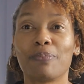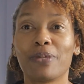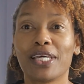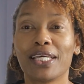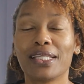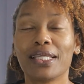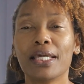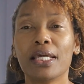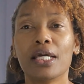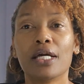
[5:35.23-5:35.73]

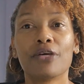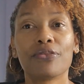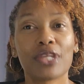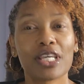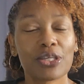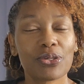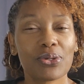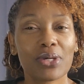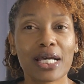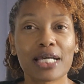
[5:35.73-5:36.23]
But
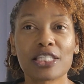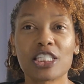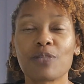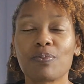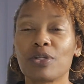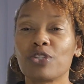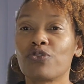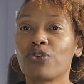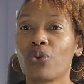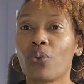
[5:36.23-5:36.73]
thank you guys so
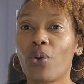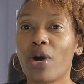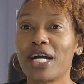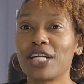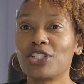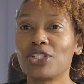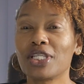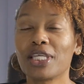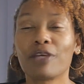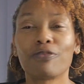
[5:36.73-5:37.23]
much for
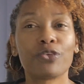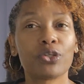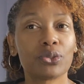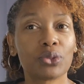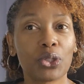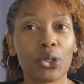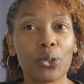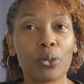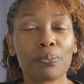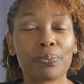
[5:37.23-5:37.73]
watching. If you're
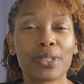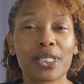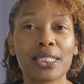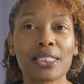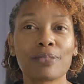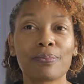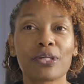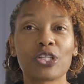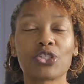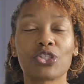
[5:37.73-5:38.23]
new,
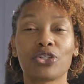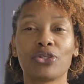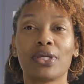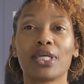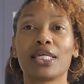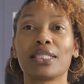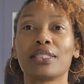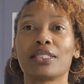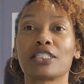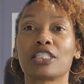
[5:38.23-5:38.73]
please make sure you
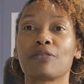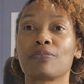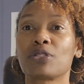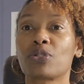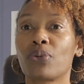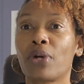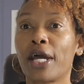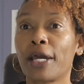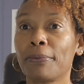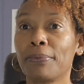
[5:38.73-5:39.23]
hit the
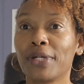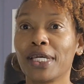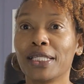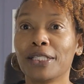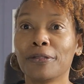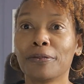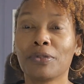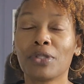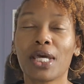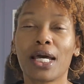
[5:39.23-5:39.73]
subscribe
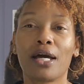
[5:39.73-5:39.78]
button.